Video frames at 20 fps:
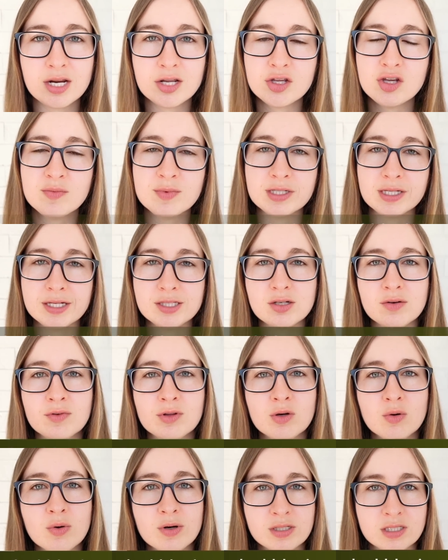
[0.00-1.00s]
accumulates over
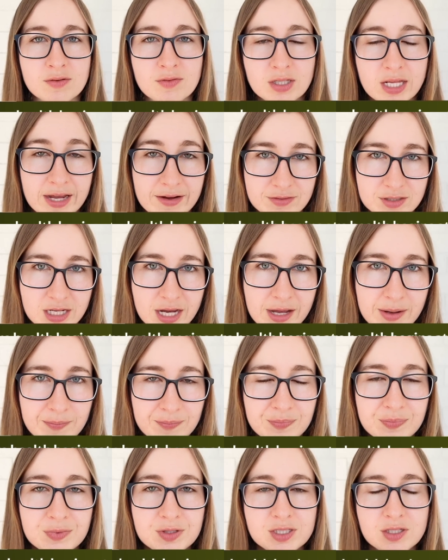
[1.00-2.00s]
the course of a lifetime.